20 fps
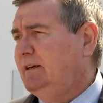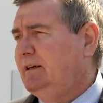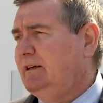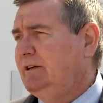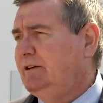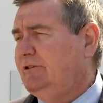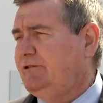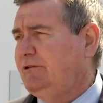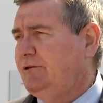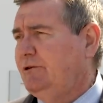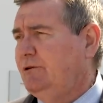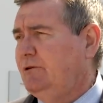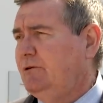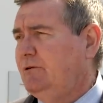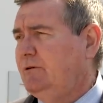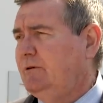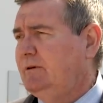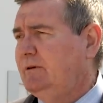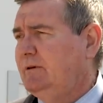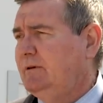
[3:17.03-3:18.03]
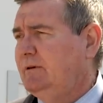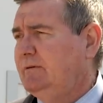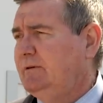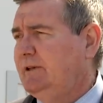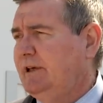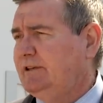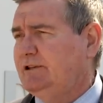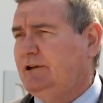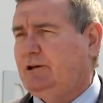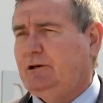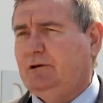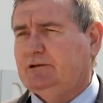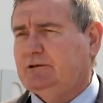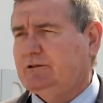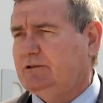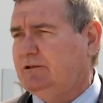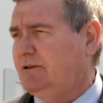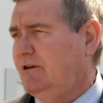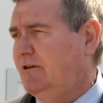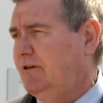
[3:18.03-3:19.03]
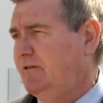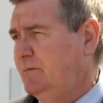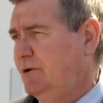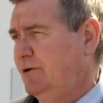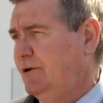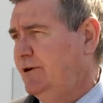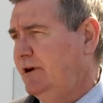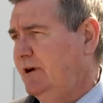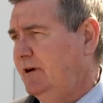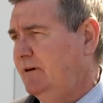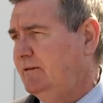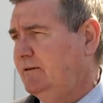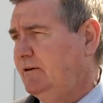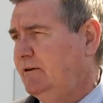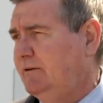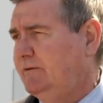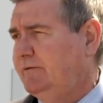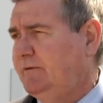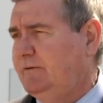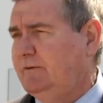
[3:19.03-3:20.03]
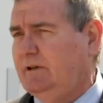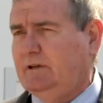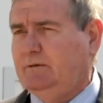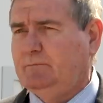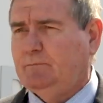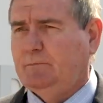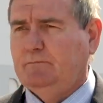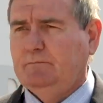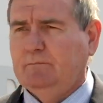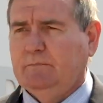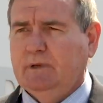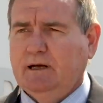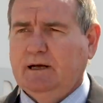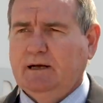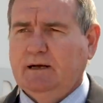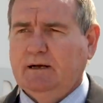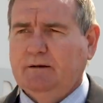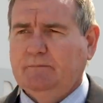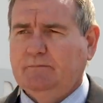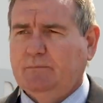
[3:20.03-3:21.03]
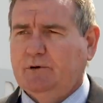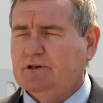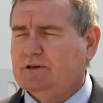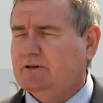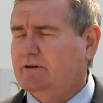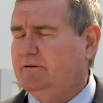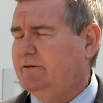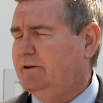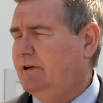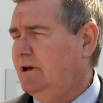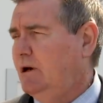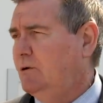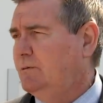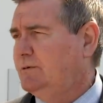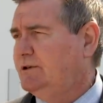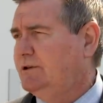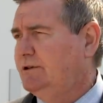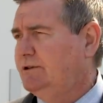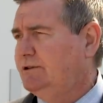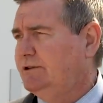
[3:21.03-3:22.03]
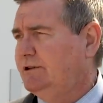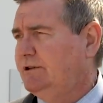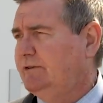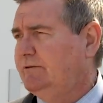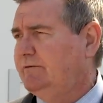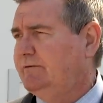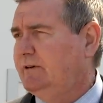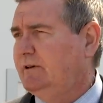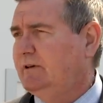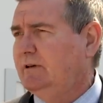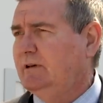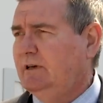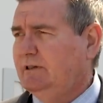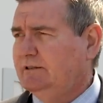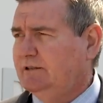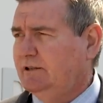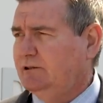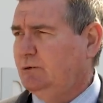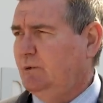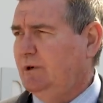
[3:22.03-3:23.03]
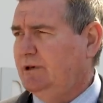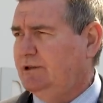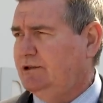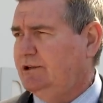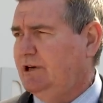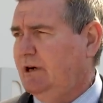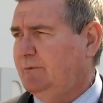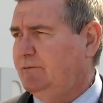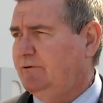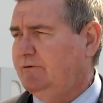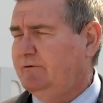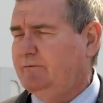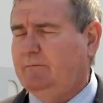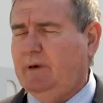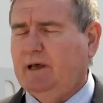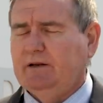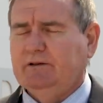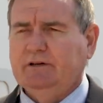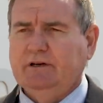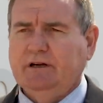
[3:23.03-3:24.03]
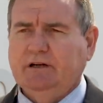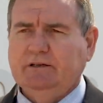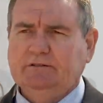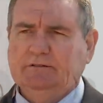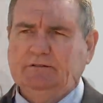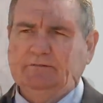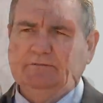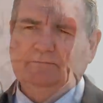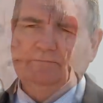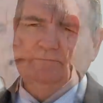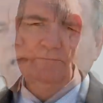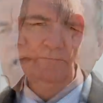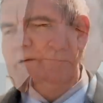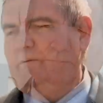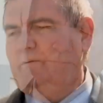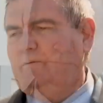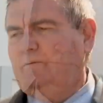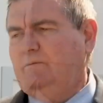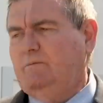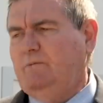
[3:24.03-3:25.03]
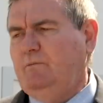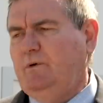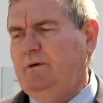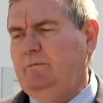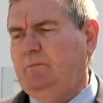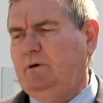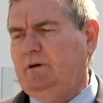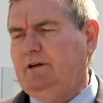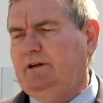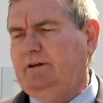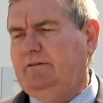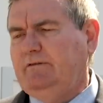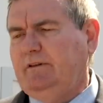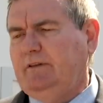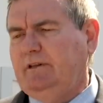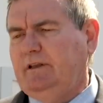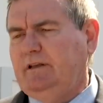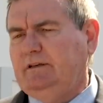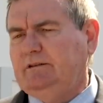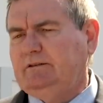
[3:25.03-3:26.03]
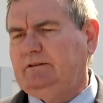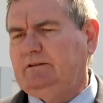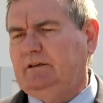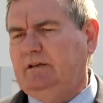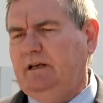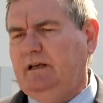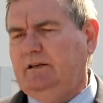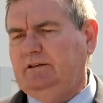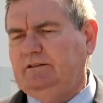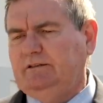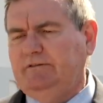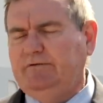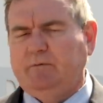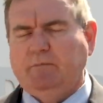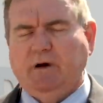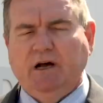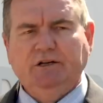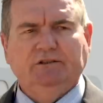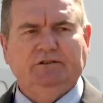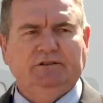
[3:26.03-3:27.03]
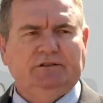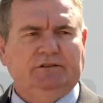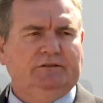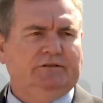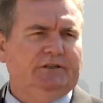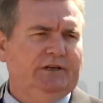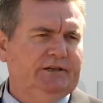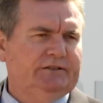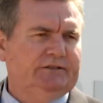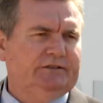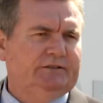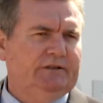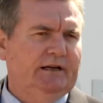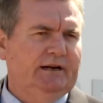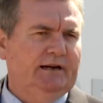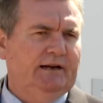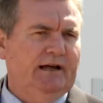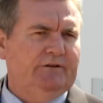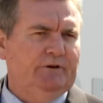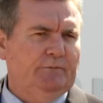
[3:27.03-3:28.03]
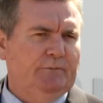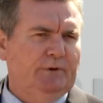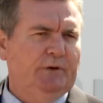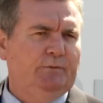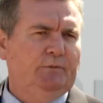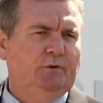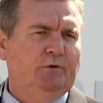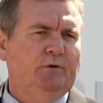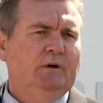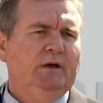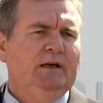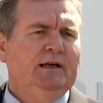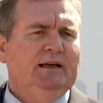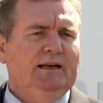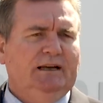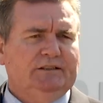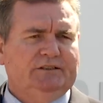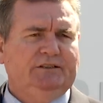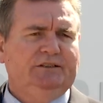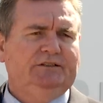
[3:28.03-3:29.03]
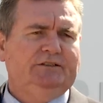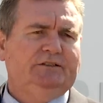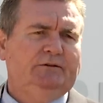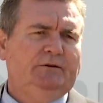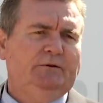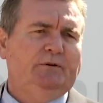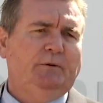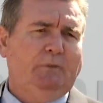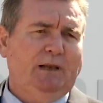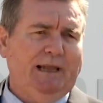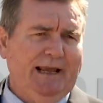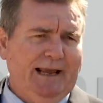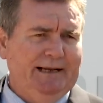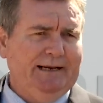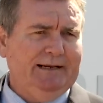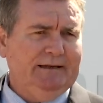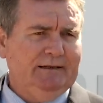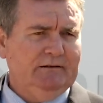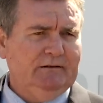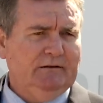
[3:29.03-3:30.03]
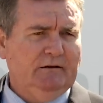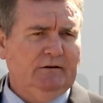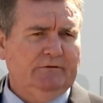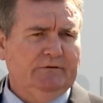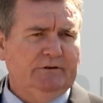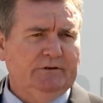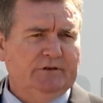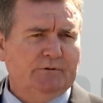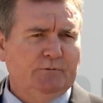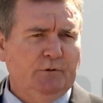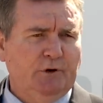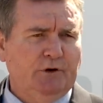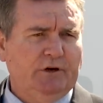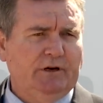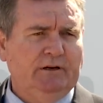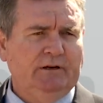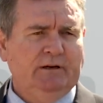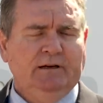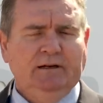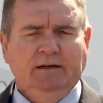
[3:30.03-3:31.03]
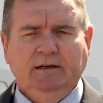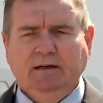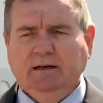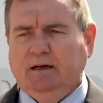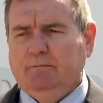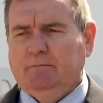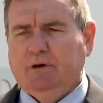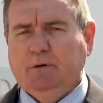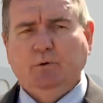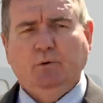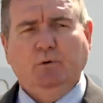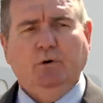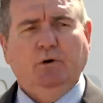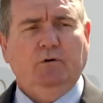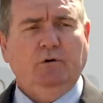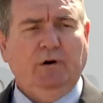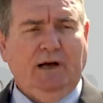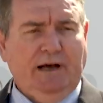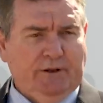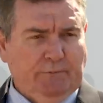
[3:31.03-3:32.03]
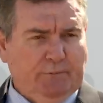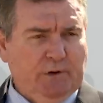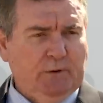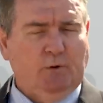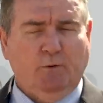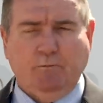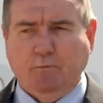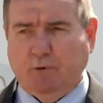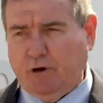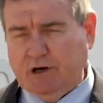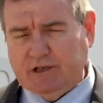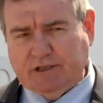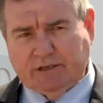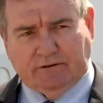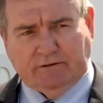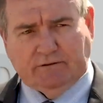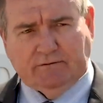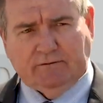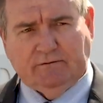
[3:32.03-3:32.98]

into the execution style murder of the uh, president of the OMCG of the Central West chapter of Bandidos. They, we believe that there's, uh, and there's information suggests that other people assisted in the planning of this murder. People were, other people were present